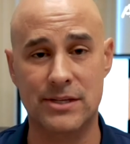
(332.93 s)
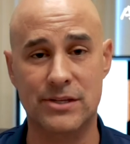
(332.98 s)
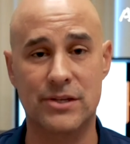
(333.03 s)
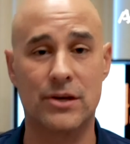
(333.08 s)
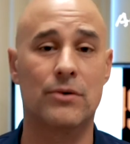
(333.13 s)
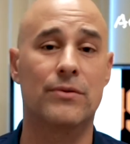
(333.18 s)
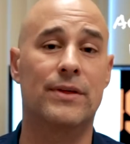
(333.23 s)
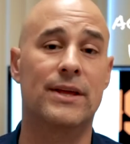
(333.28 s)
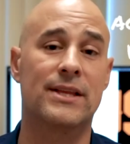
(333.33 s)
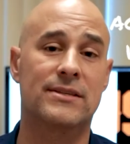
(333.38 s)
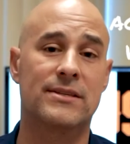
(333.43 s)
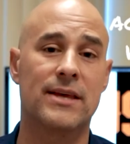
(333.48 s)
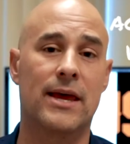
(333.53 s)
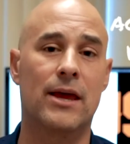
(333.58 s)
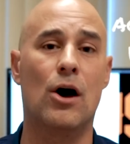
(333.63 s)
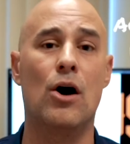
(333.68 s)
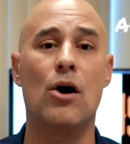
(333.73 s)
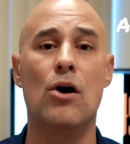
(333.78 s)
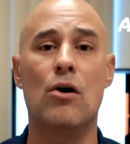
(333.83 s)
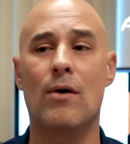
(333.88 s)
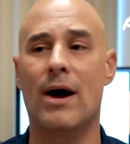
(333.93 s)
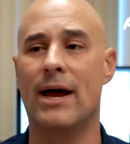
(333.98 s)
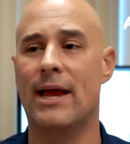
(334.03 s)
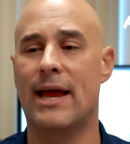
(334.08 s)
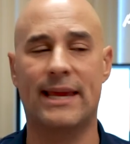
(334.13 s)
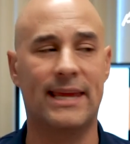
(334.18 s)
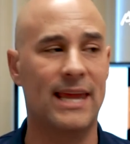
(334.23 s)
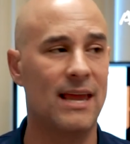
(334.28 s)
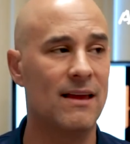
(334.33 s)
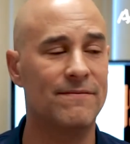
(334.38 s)
So they'd say, oh,
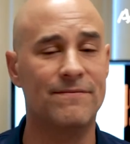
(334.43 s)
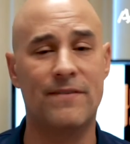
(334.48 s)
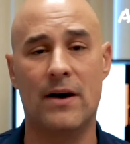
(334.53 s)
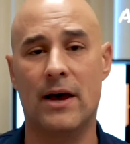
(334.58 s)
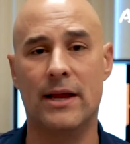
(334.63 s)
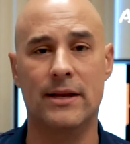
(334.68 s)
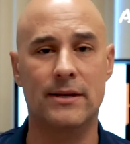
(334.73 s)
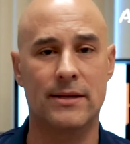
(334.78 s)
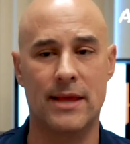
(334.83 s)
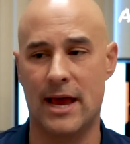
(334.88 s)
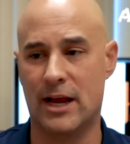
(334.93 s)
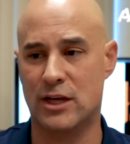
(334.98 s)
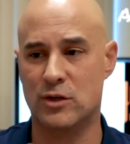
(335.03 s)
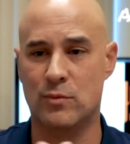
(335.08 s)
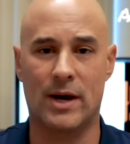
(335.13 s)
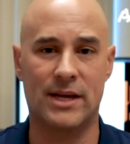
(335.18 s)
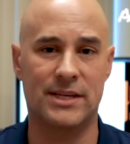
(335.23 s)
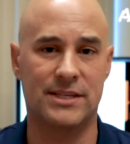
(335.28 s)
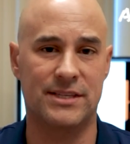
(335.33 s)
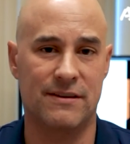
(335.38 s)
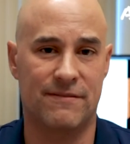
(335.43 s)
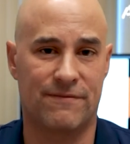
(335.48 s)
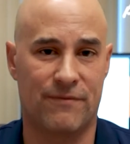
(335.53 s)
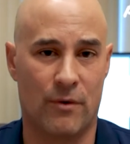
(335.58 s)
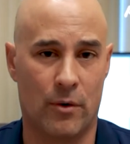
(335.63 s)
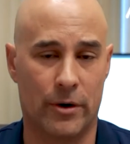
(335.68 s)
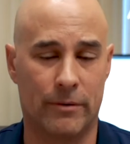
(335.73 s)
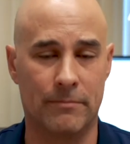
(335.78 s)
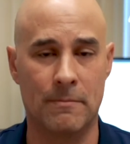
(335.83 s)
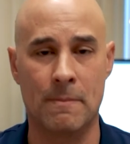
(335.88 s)
I can't find XYZ
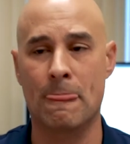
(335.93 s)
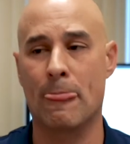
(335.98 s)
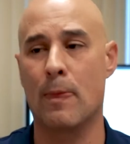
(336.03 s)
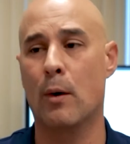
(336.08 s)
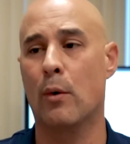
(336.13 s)
form.